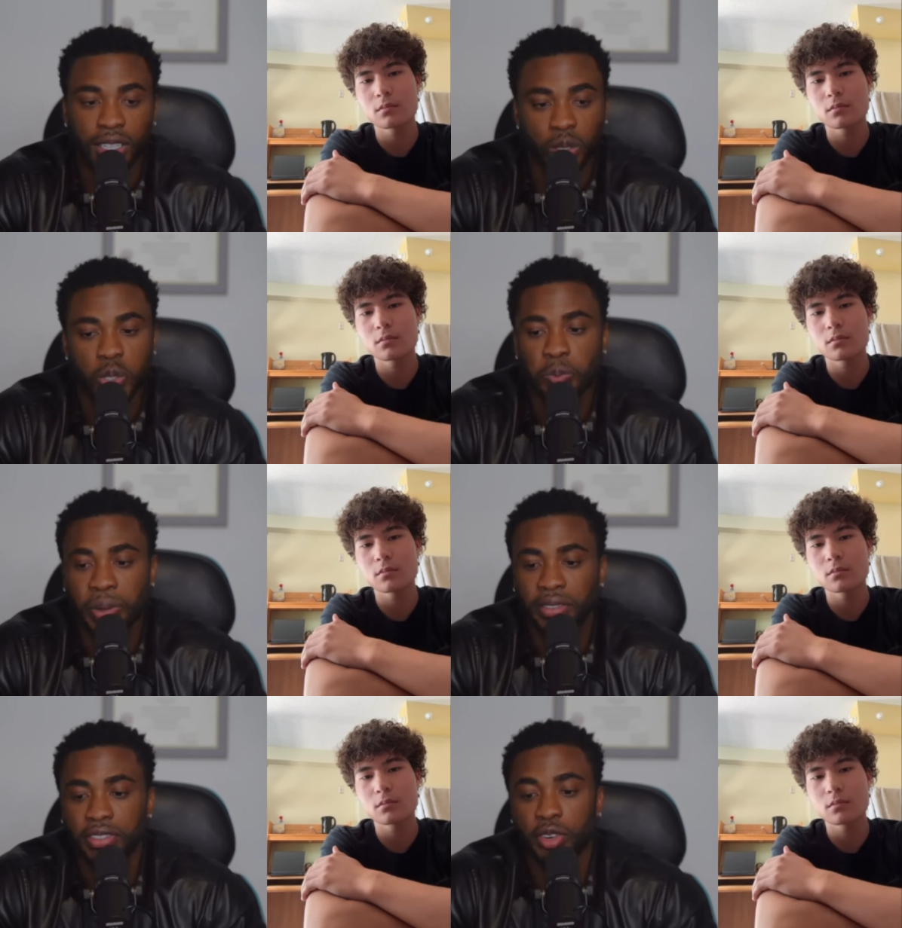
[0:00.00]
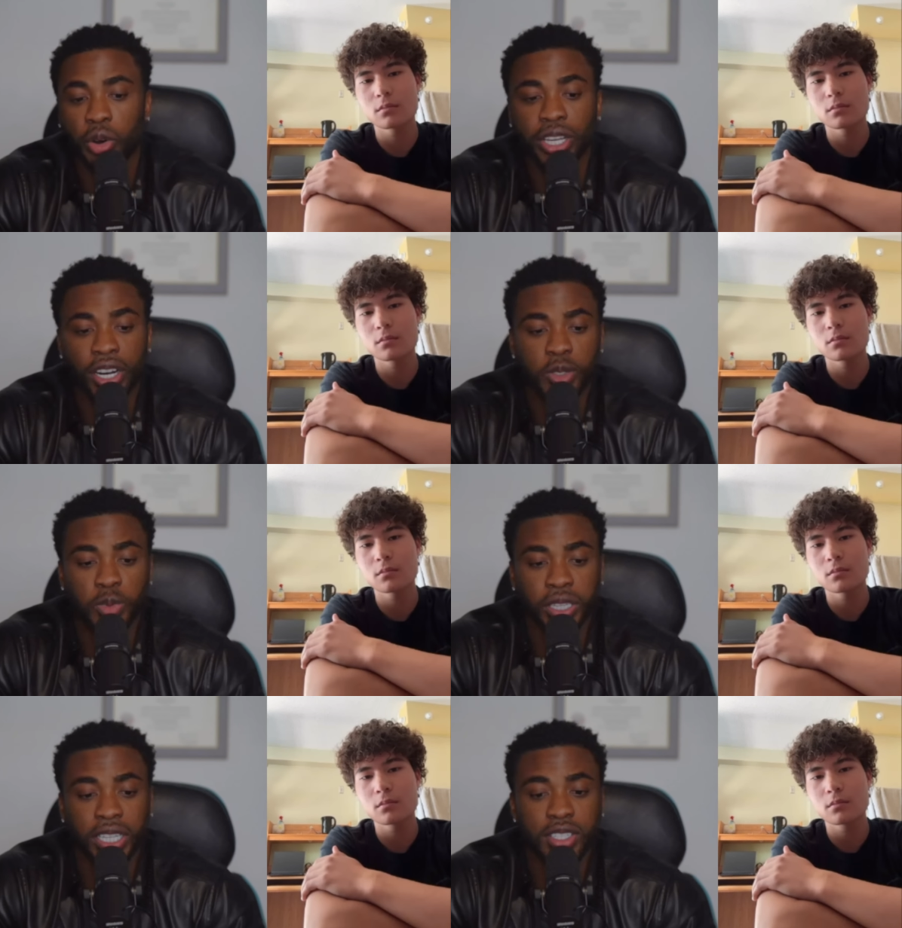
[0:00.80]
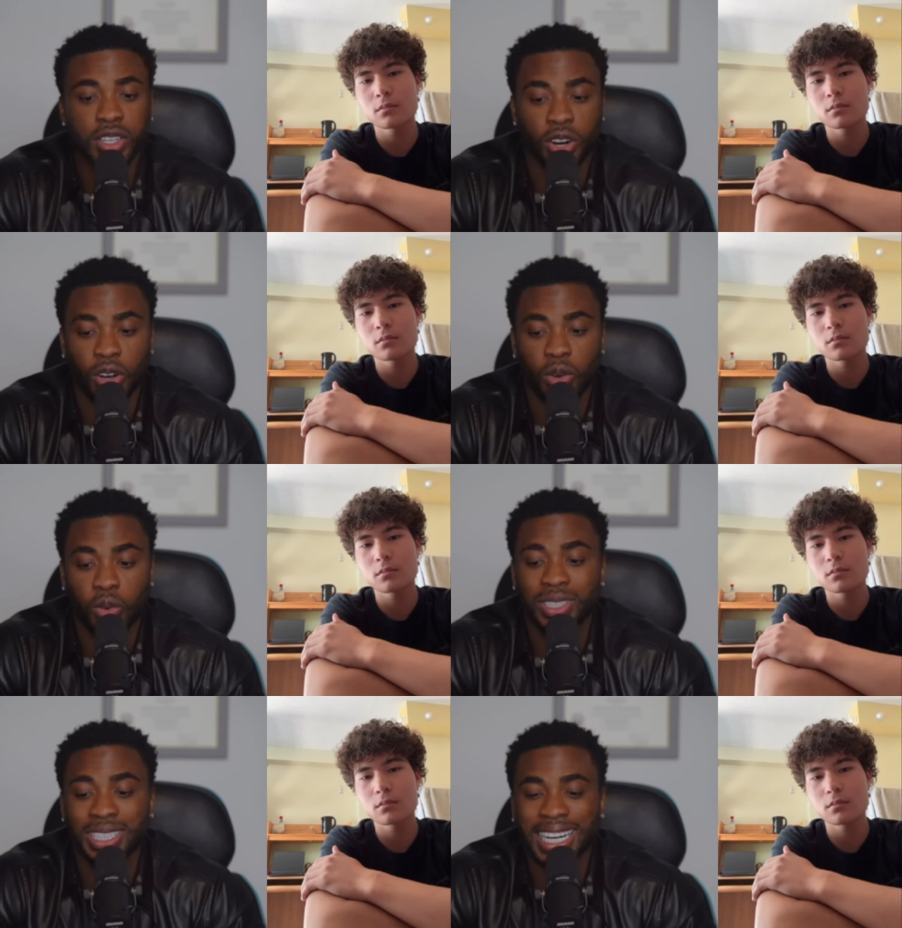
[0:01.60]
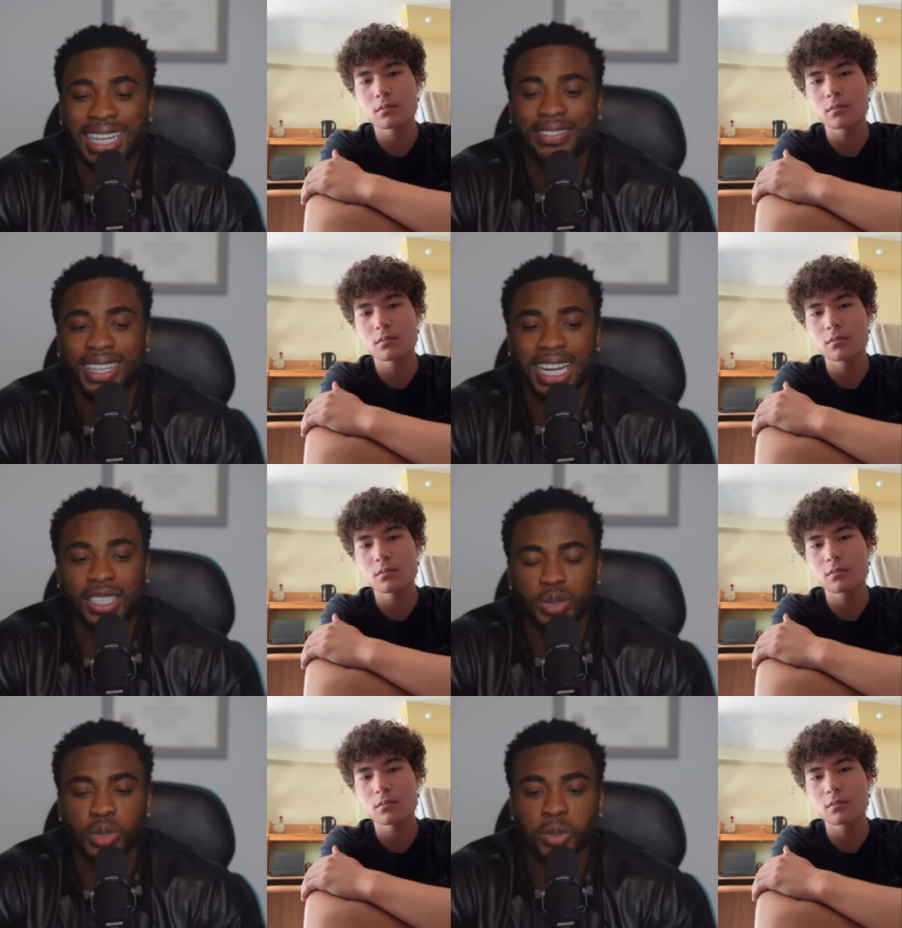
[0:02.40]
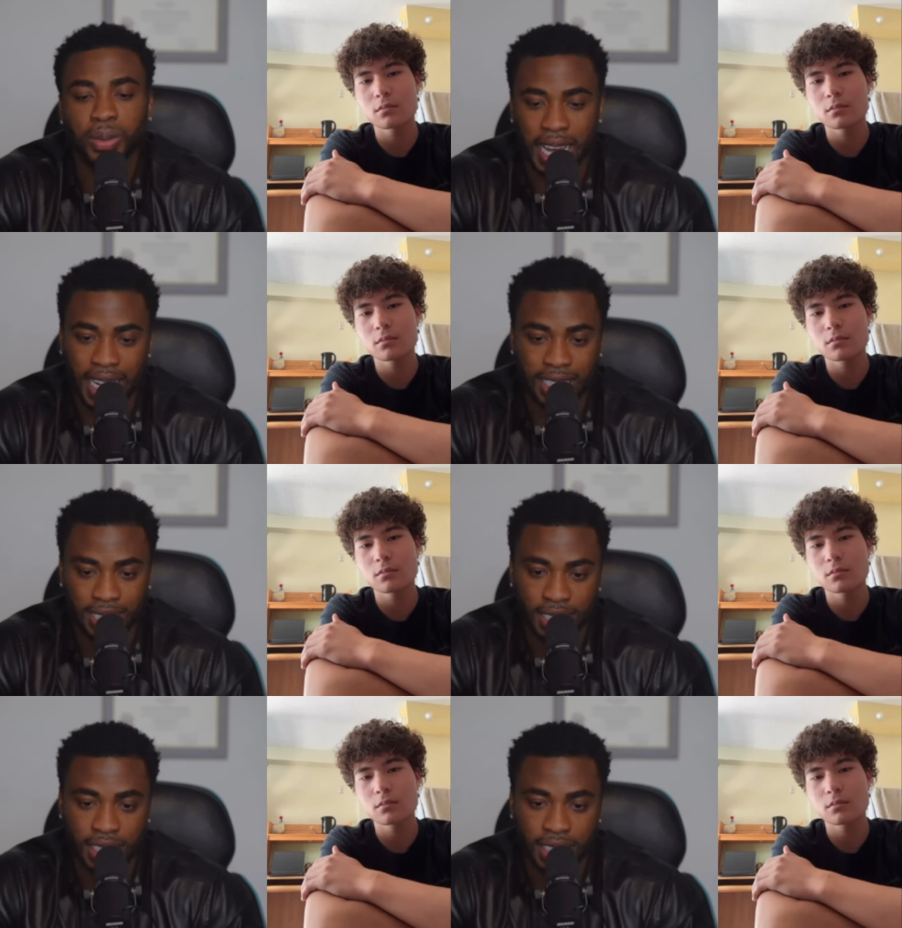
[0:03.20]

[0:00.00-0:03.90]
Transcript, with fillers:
Speaker 1: You spent 4 years with this girl who didn't even let you smash